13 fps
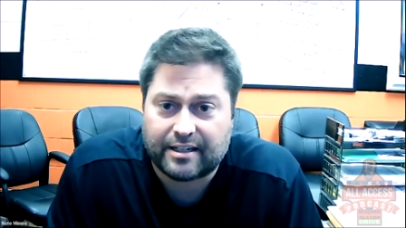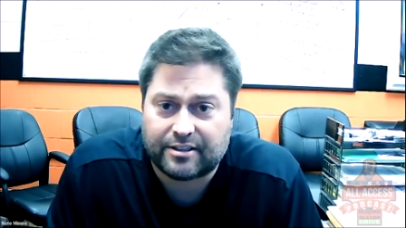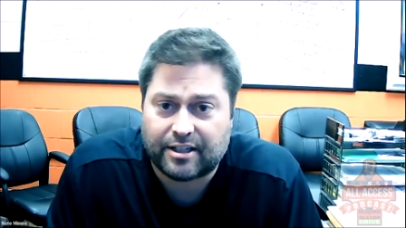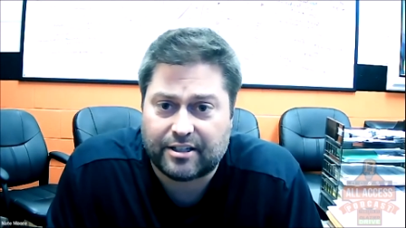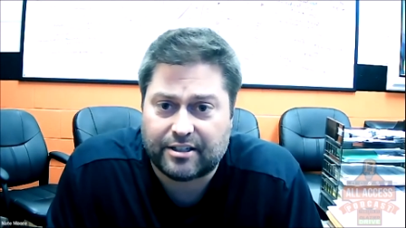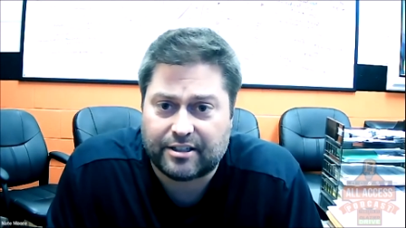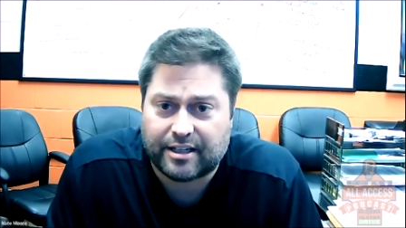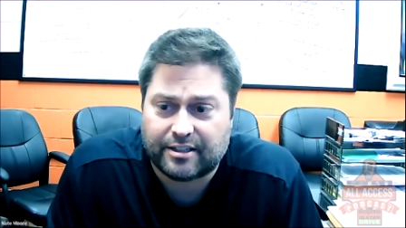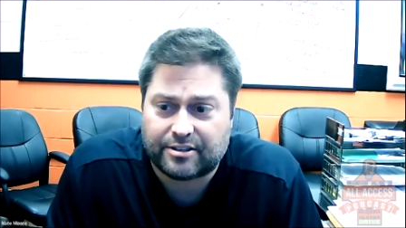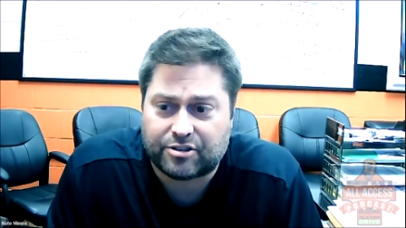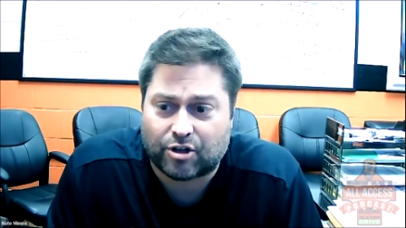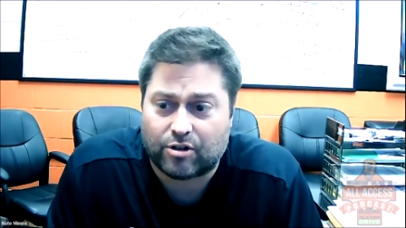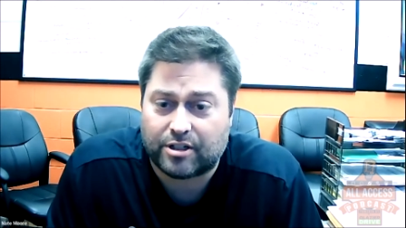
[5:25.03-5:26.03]
And
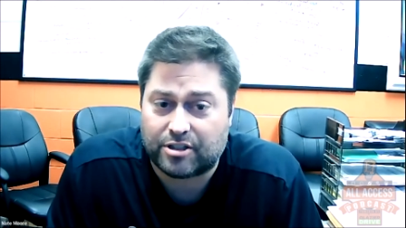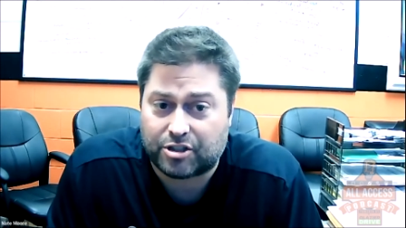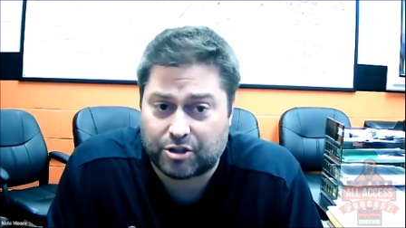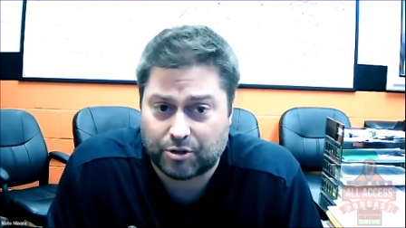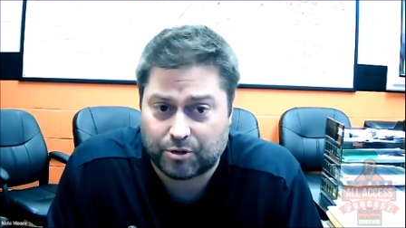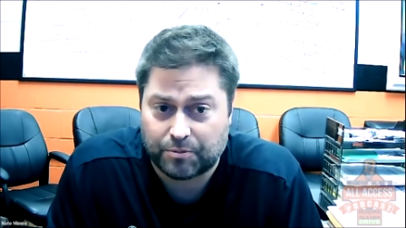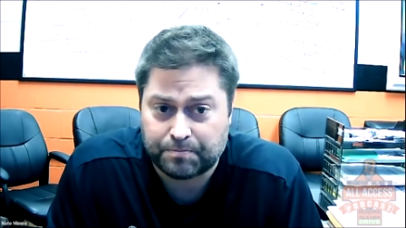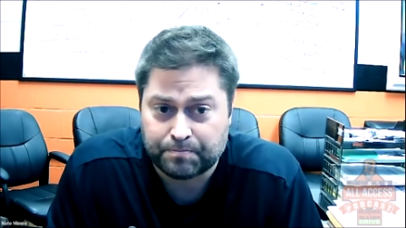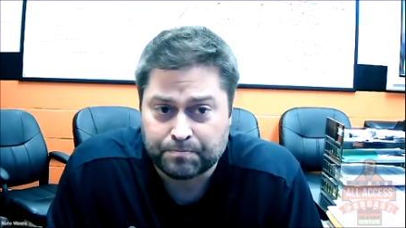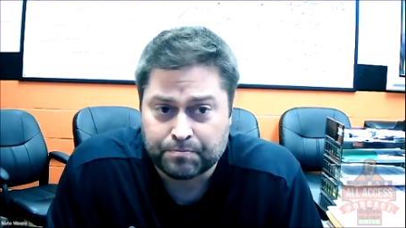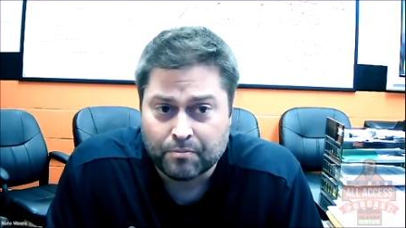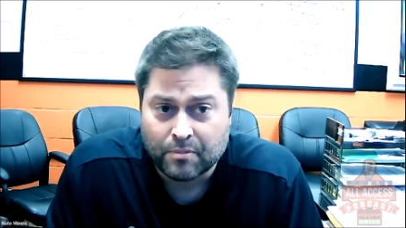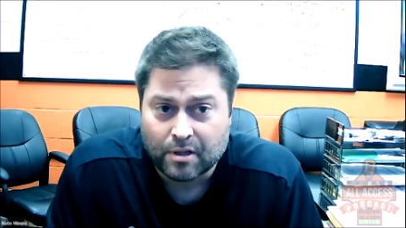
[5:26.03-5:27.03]
it turned into
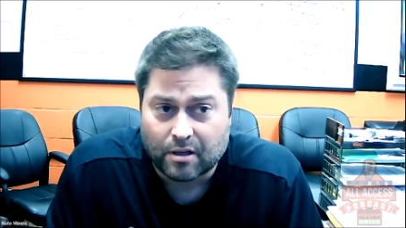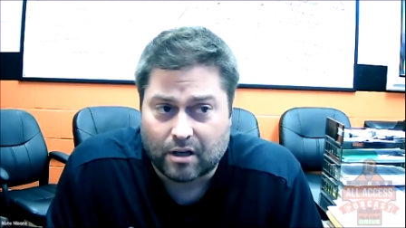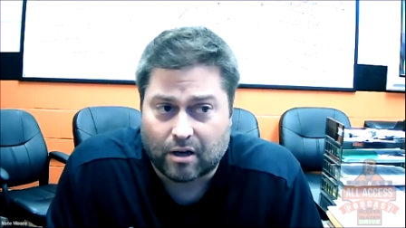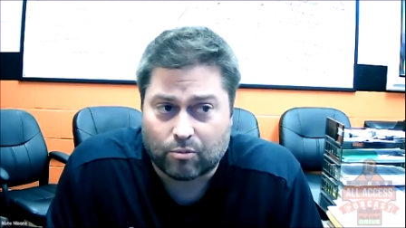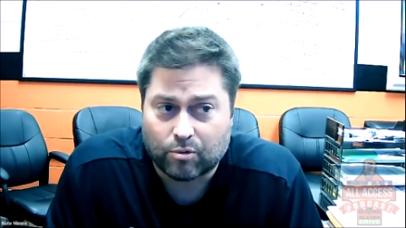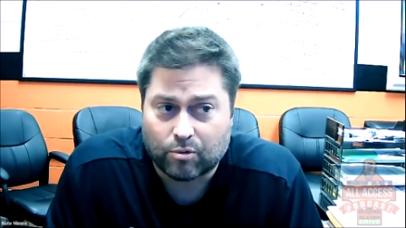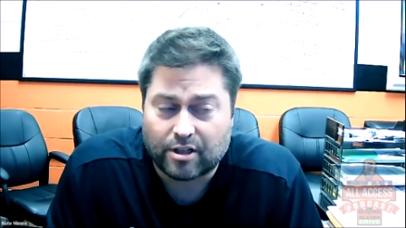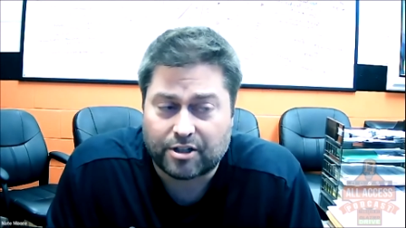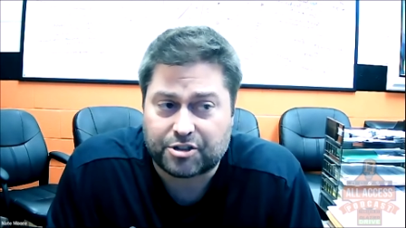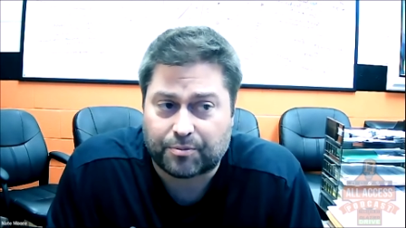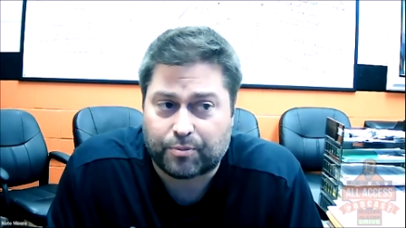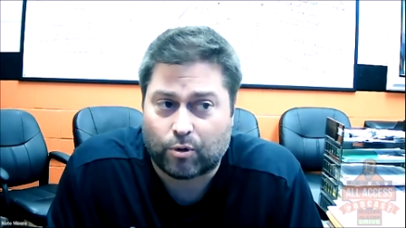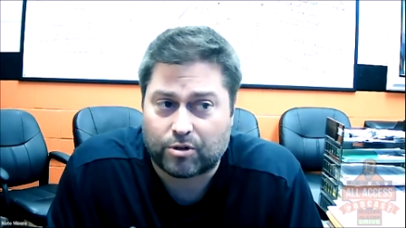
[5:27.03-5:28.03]
really a
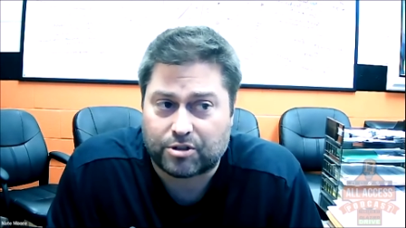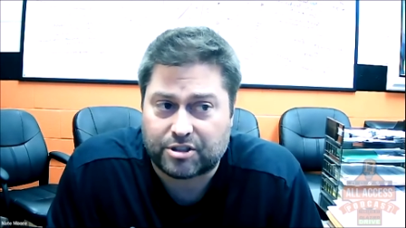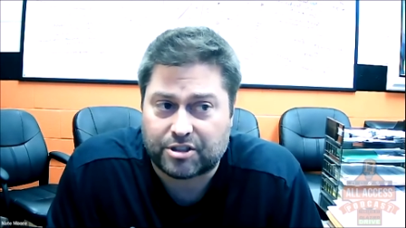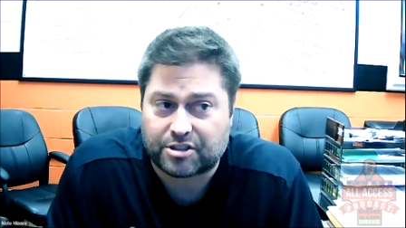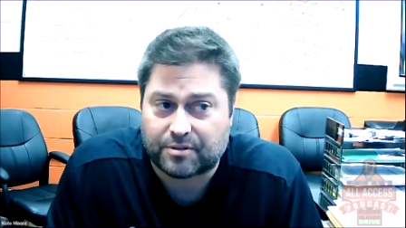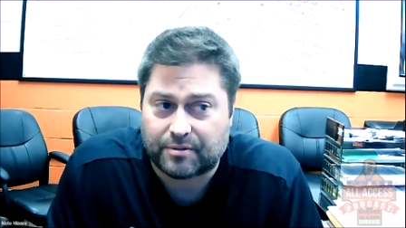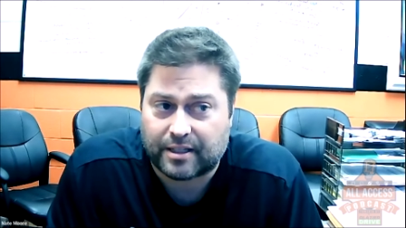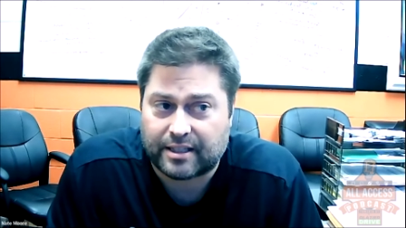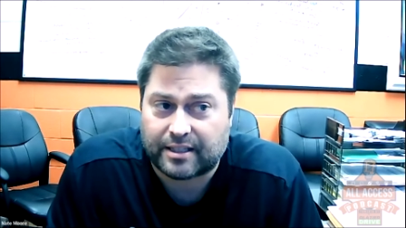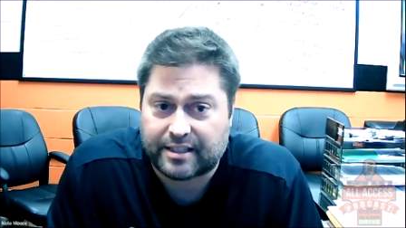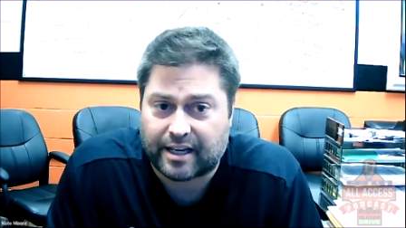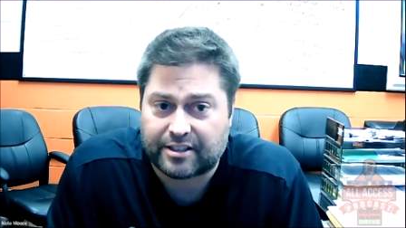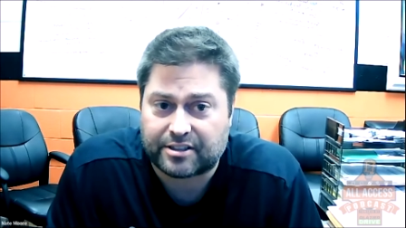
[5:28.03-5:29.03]
support system
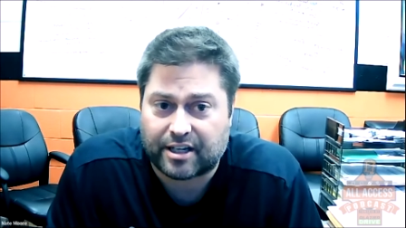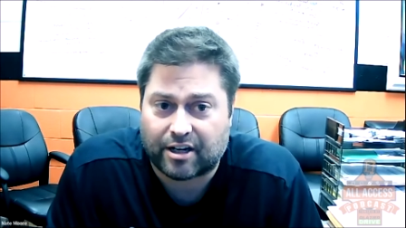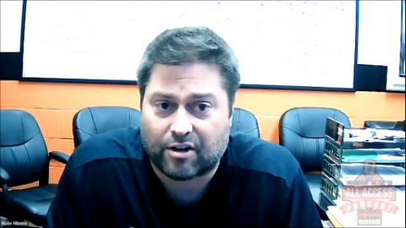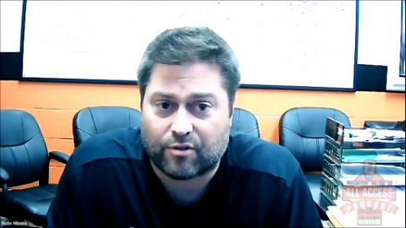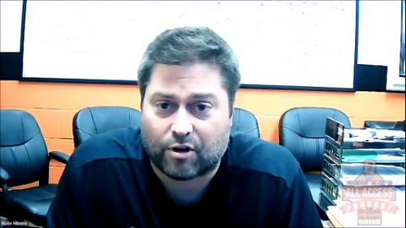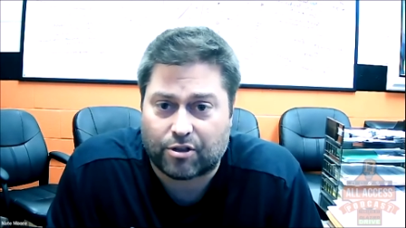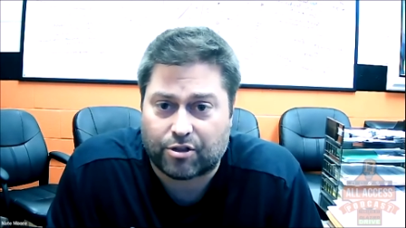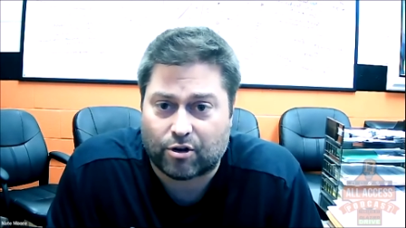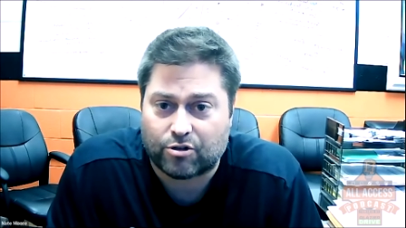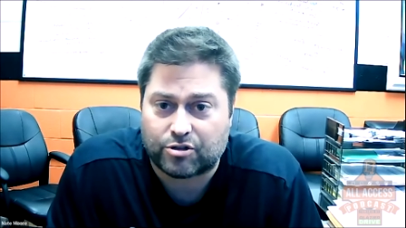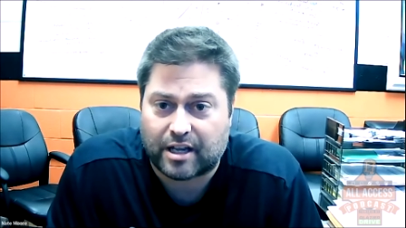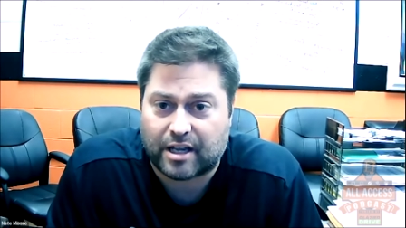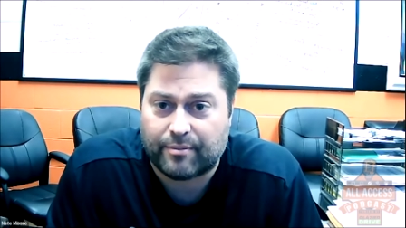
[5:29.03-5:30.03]
that takes care of our
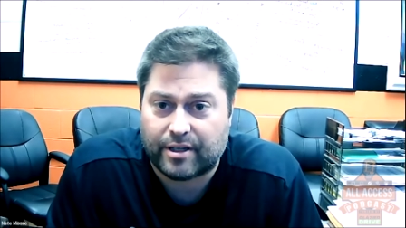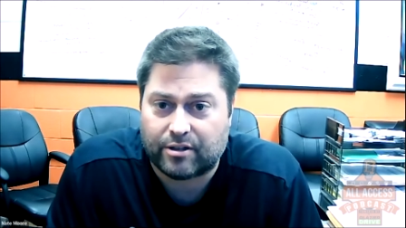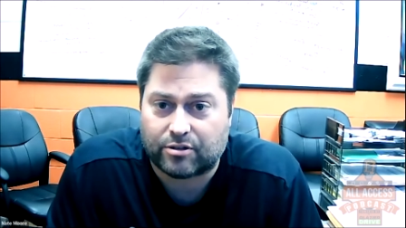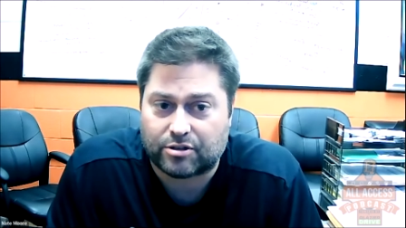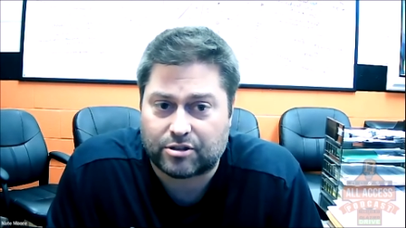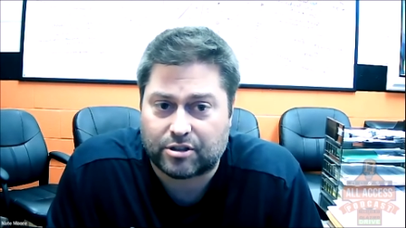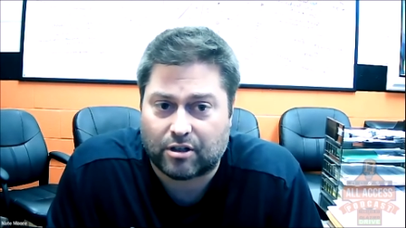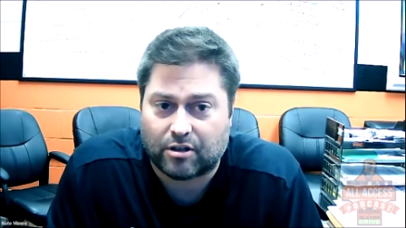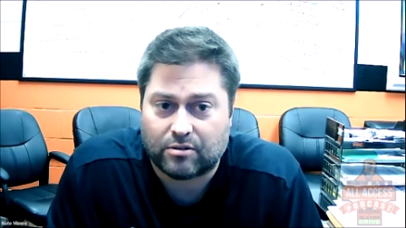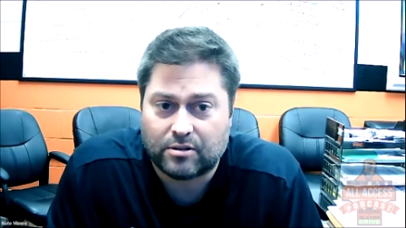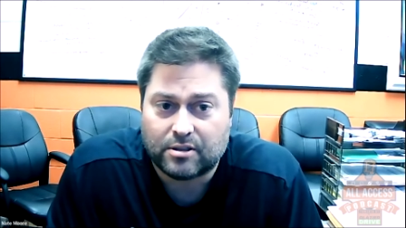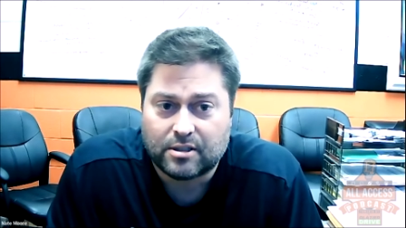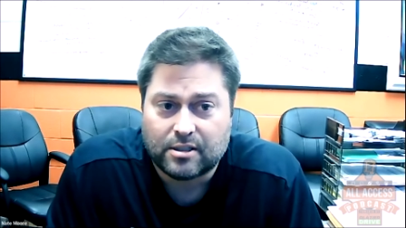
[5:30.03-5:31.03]
Thursday meals. So